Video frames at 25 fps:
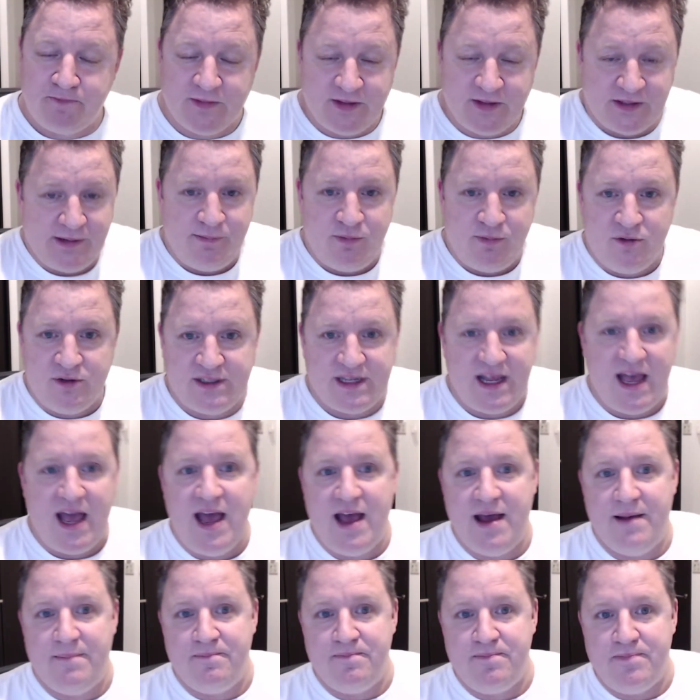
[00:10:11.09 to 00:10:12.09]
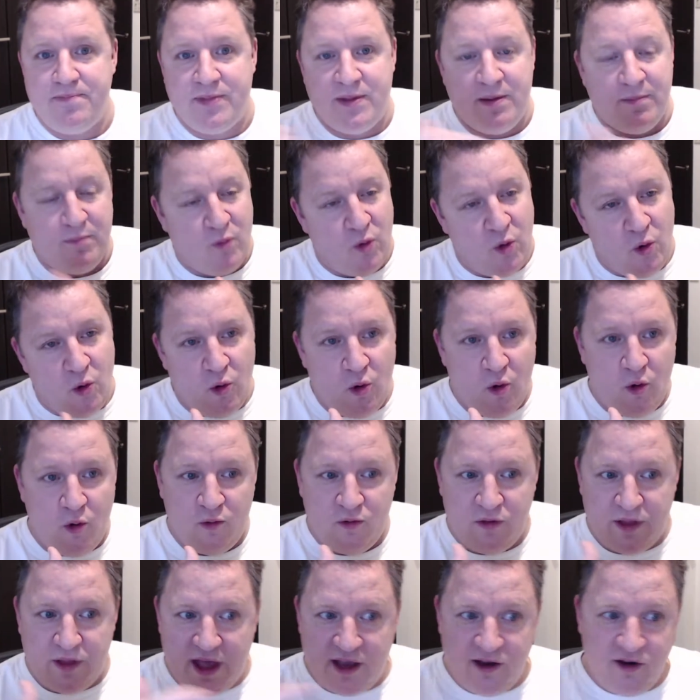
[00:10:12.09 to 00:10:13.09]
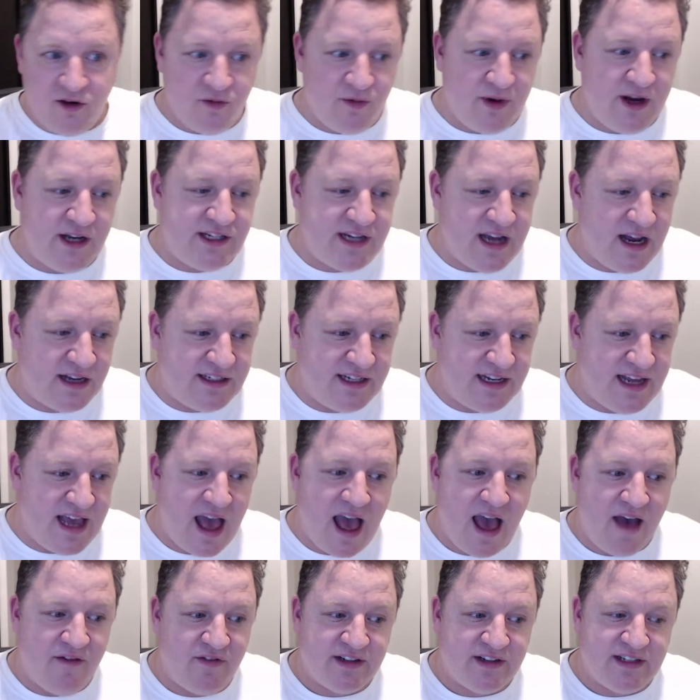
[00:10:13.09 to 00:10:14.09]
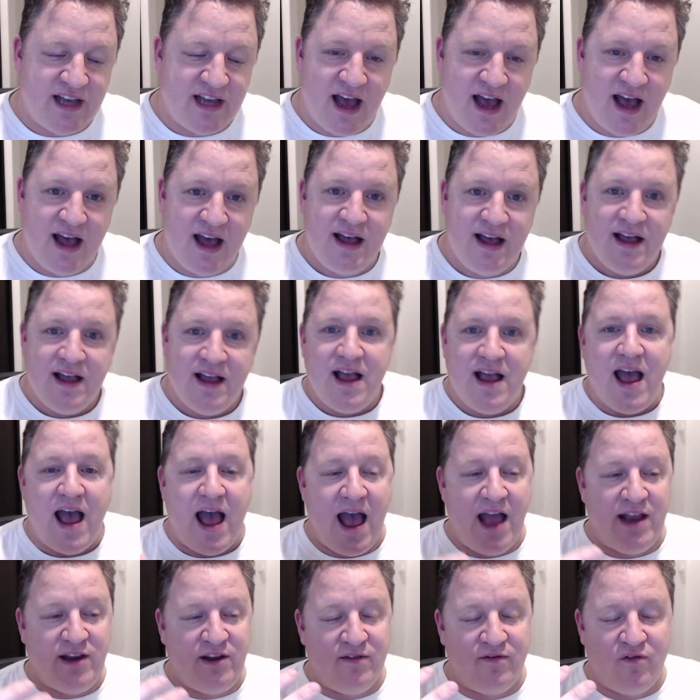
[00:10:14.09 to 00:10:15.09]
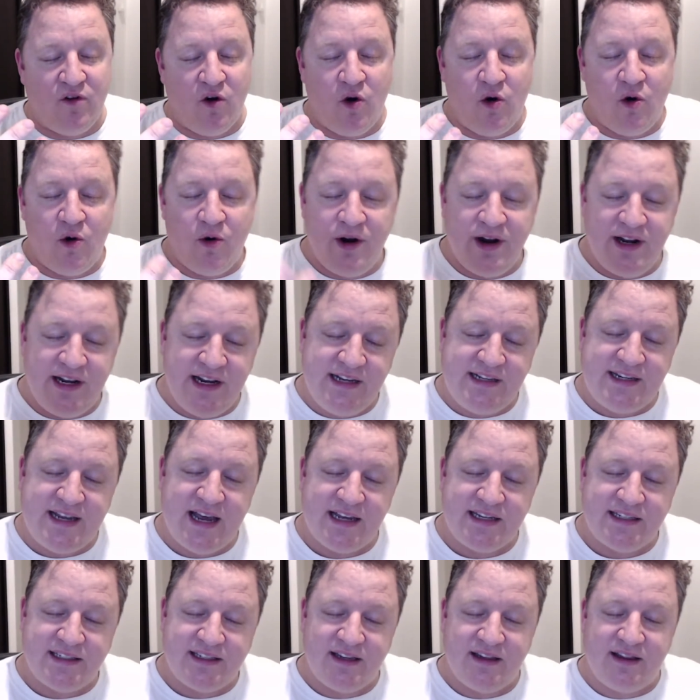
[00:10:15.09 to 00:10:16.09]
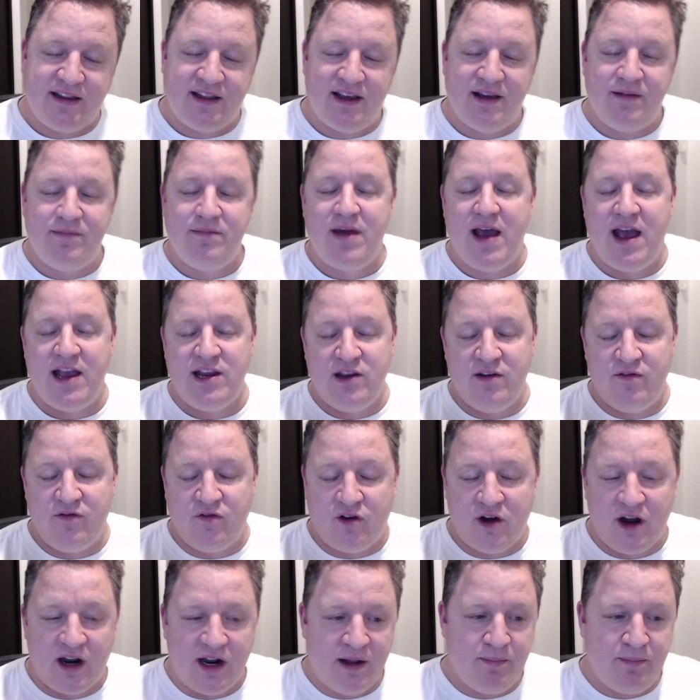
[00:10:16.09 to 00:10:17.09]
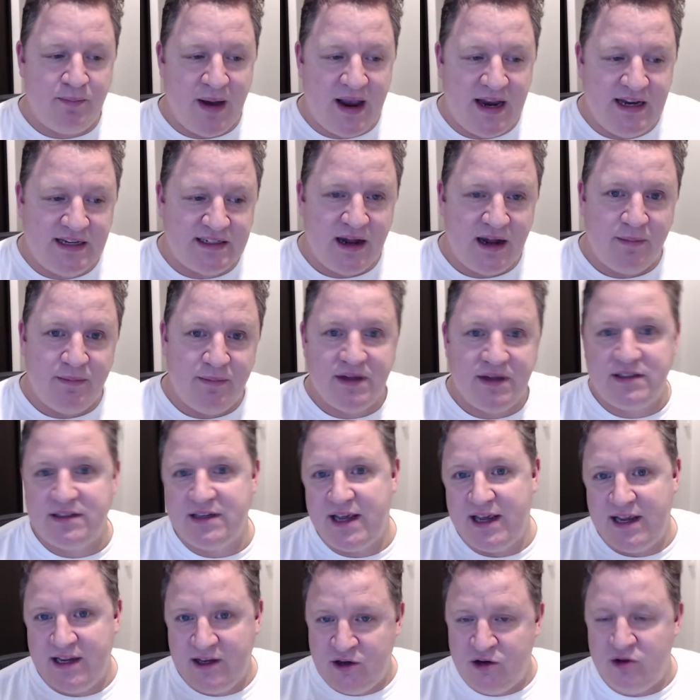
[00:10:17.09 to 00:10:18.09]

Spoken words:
Simple as that. The more that you reach out to your avatar and you've already tested them and you've got base numbers,